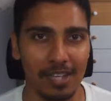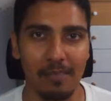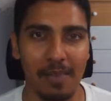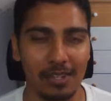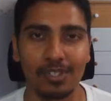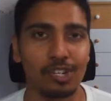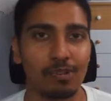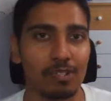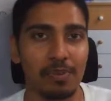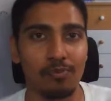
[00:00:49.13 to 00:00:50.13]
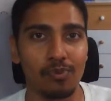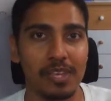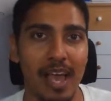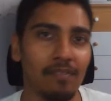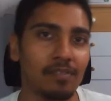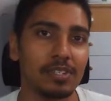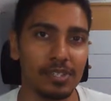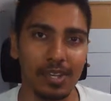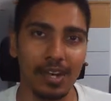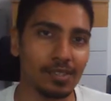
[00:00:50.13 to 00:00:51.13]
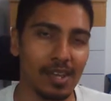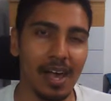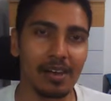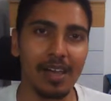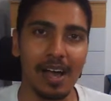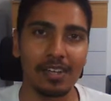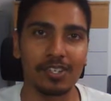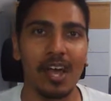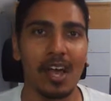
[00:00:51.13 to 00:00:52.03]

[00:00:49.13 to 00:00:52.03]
I imagine the show has been really heavily discussed and analyzed